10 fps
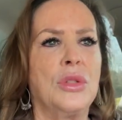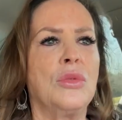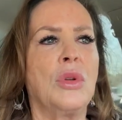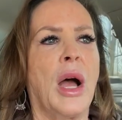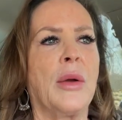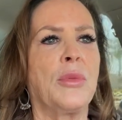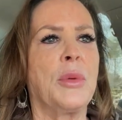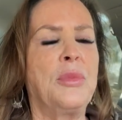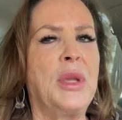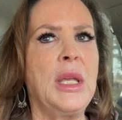Do not
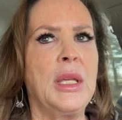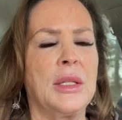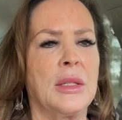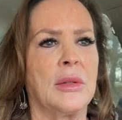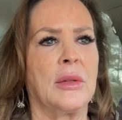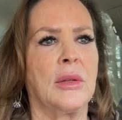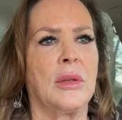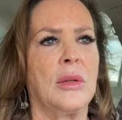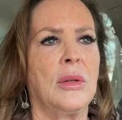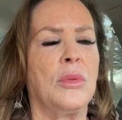repeat
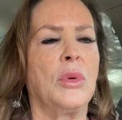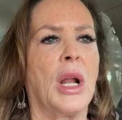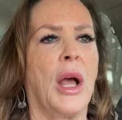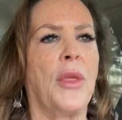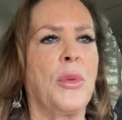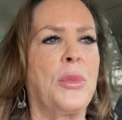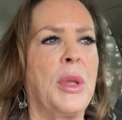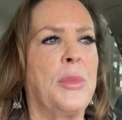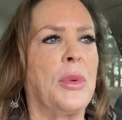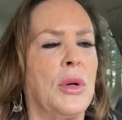what other
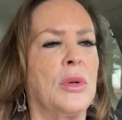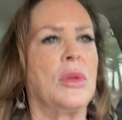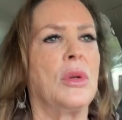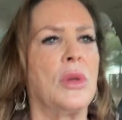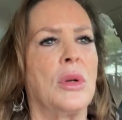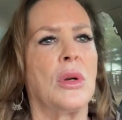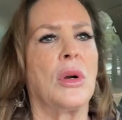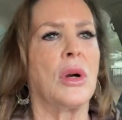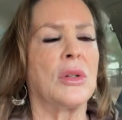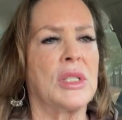people
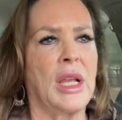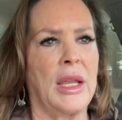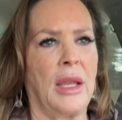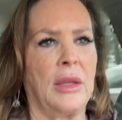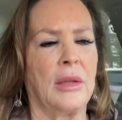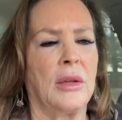are saying.